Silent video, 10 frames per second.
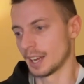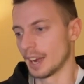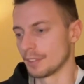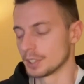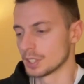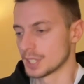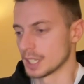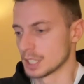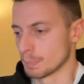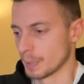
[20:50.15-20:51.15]
I wouldn't say
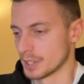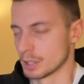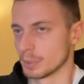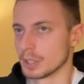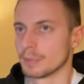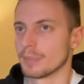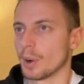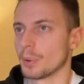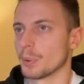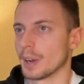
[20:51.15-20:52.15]
it's impossible,
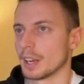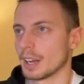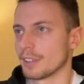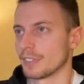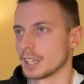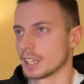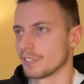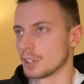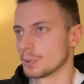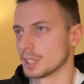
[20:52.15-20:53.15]
although I think
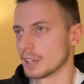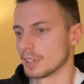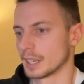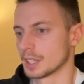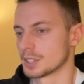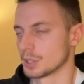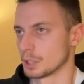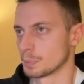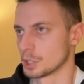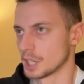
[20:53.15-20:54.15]
if you would have like a third
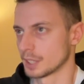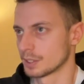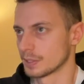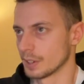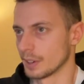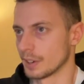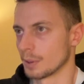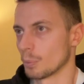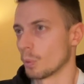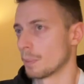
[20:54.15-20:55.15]
project,
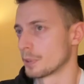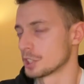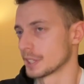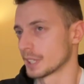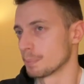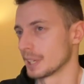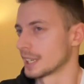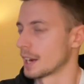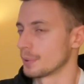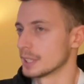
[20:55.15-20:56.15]
one project can be
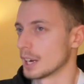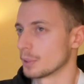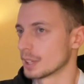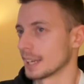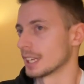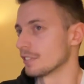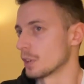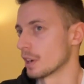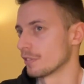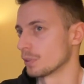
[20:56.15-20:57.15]
carried out, like if you
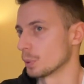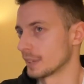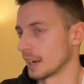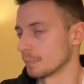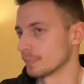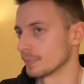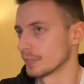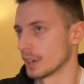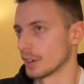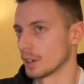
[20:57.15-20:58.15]
have full time,
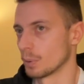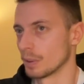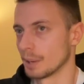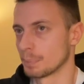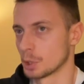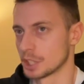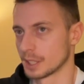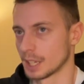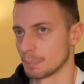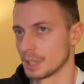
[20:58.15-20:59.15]
a project
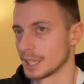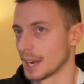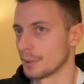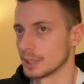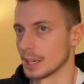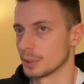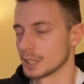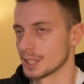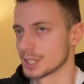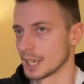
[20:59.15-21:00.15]
can be carried out
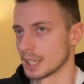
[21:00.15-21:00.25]
inside